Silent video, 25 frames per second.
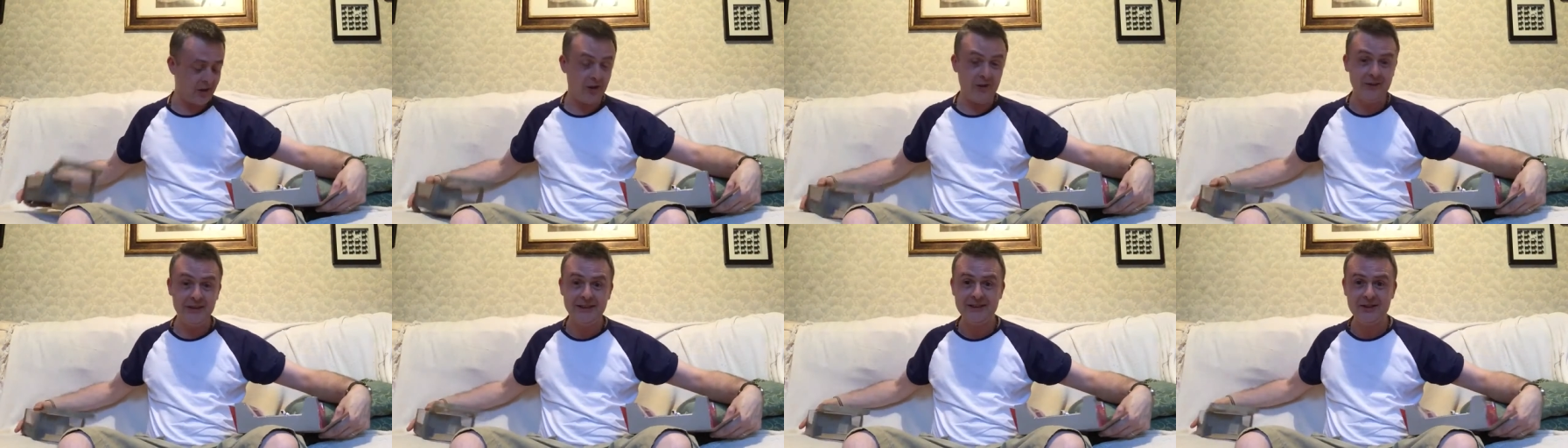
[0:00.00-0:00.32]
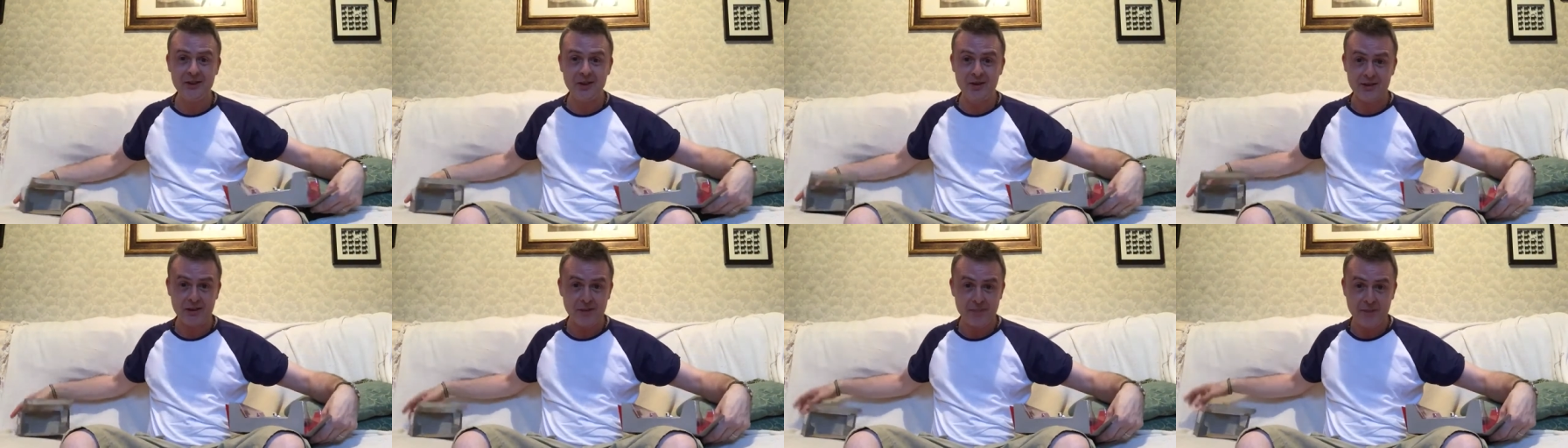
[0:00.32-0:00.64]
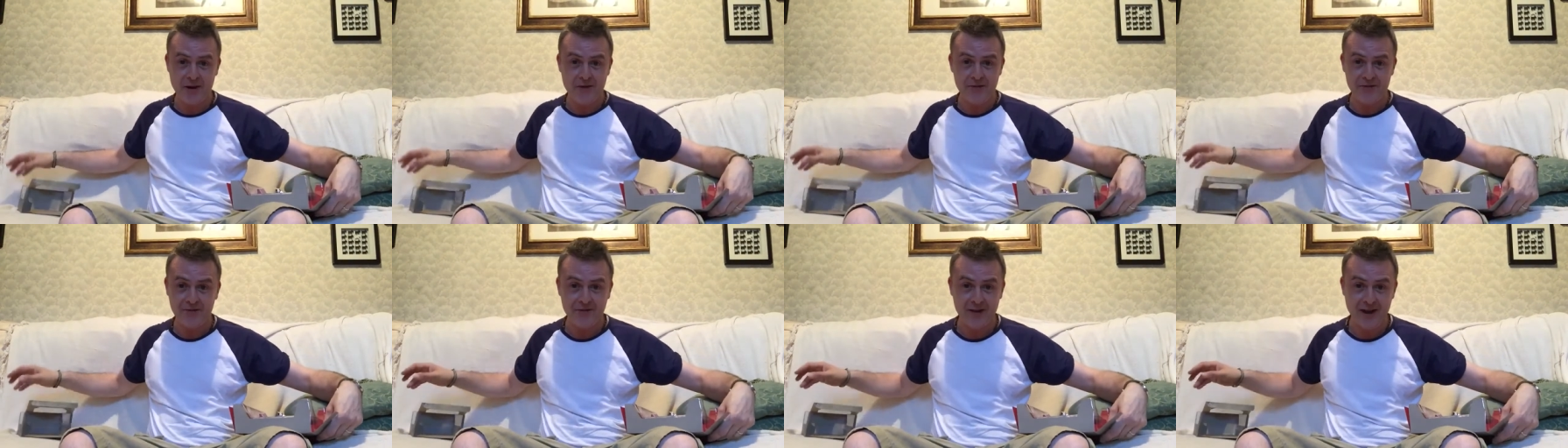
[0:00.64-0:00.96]
Only took
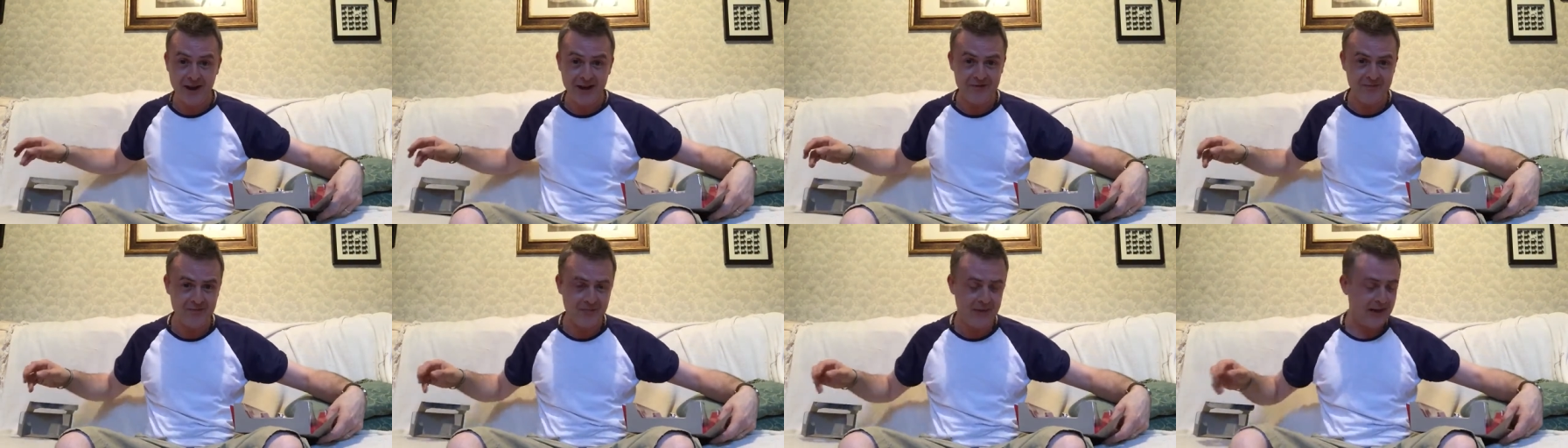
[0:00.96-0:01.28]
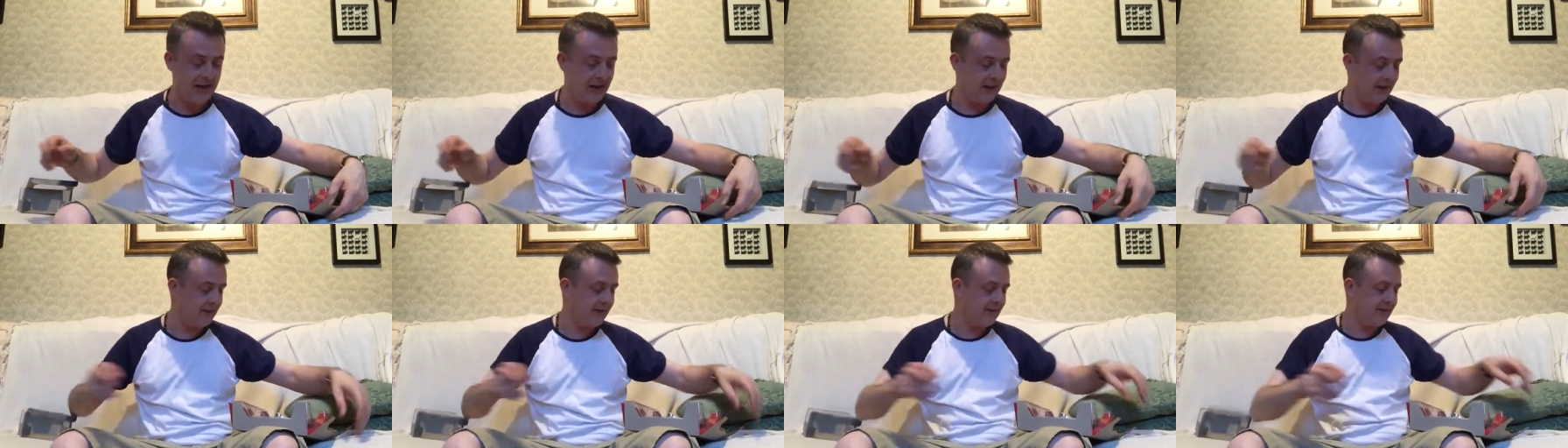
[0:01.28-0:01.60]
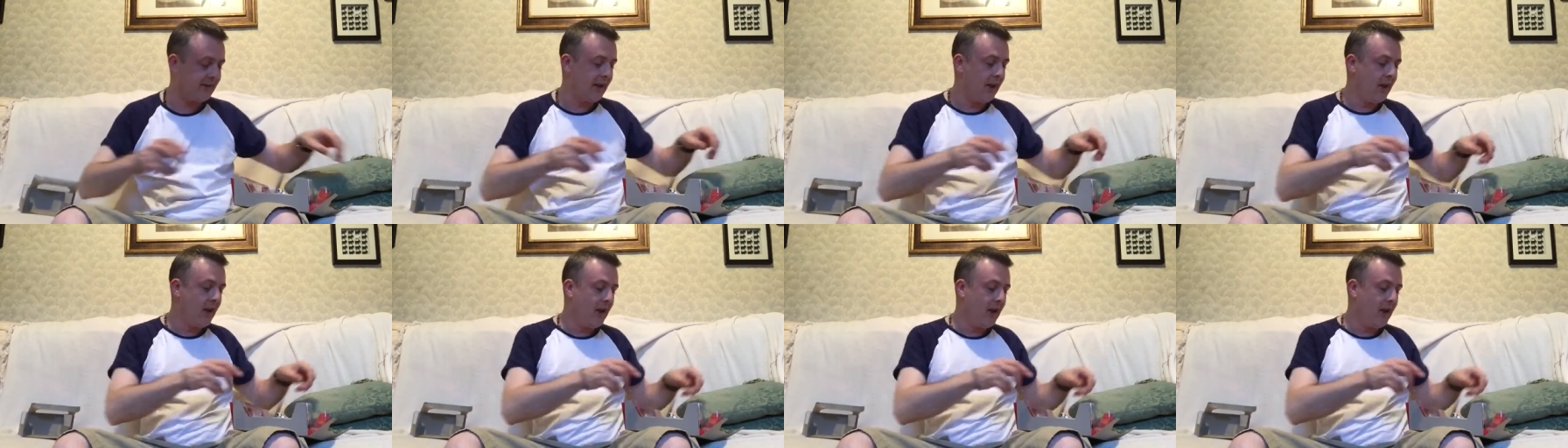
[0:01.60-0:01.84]
about 5 minutes.